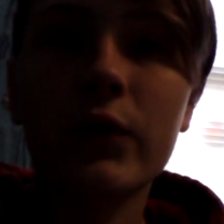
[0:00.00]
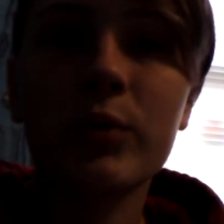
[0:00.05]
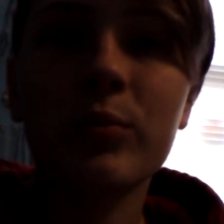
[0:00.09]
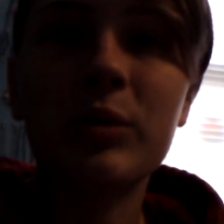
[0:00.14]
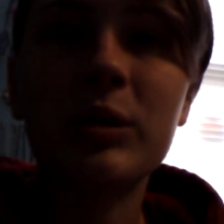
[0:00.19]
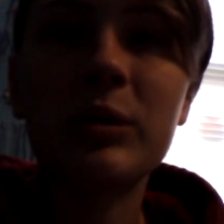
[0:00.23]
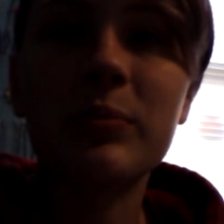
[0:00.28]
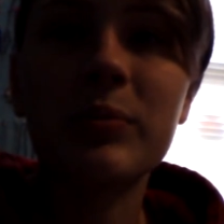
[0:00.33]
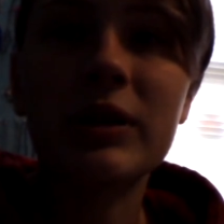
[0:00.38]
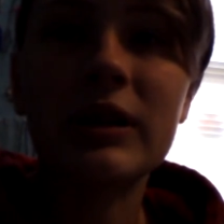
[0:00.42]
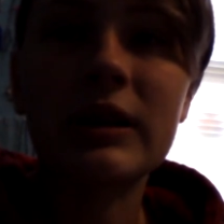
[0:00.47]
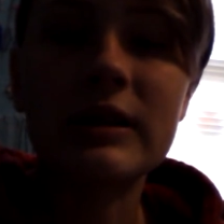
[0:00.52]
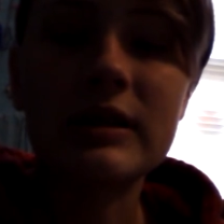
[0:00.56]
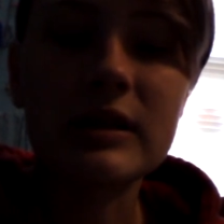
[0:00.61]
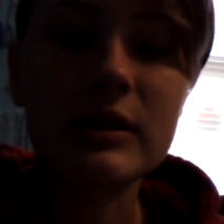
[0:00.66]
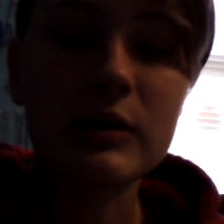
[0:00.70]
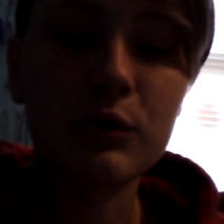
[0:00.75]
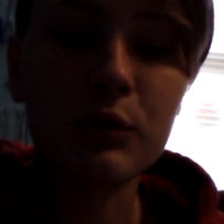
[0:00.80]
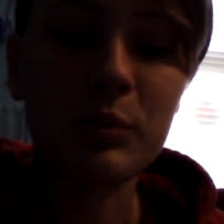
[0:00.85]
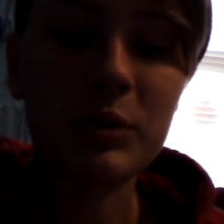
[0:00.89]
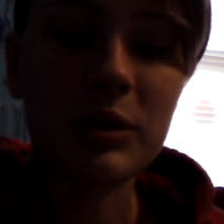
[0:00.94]
for me because
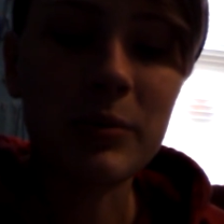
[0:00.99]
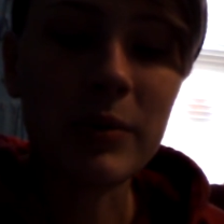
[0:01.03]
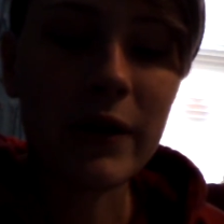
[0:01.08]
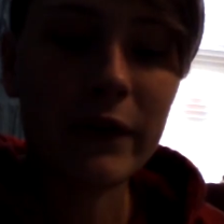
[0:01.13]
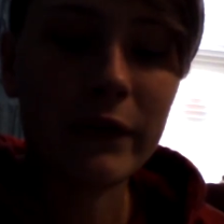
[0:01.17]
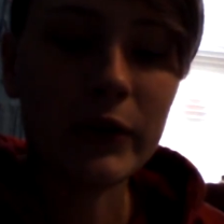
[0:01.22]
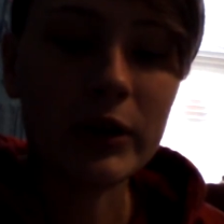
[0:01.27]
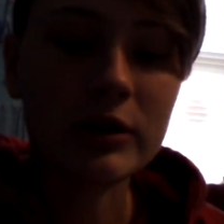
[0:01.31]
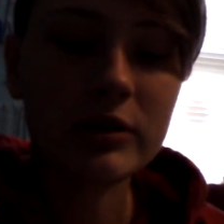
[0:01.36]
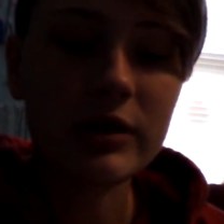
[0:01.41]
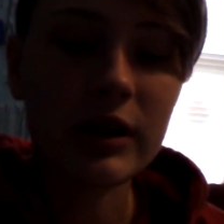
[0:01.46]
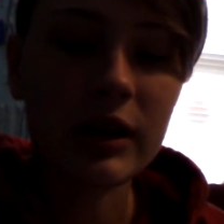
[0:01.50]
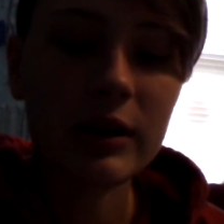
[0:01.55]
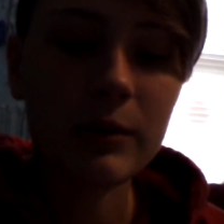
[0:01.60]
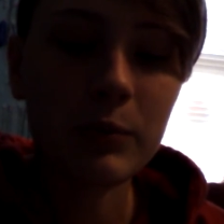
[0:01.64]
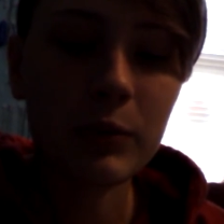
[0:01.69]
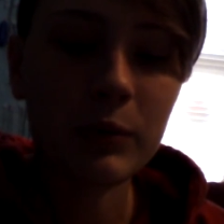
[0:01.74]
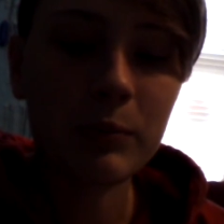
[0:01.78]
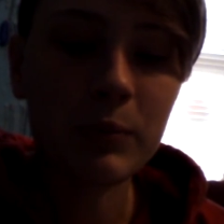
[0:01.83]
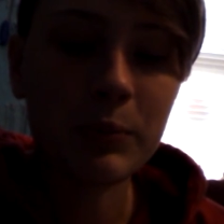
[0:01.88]
this will be my first like